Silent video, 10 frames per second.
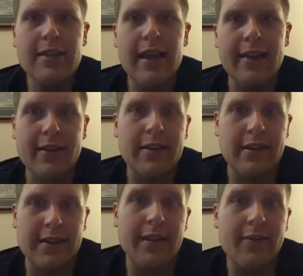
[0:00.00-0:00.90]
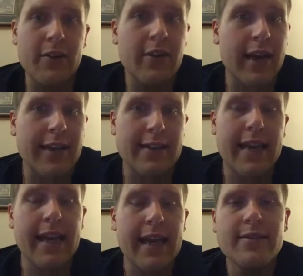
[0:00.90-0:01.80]
at least because I live in the United
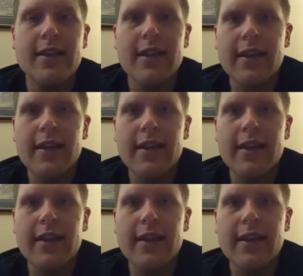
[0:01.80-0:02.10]
States,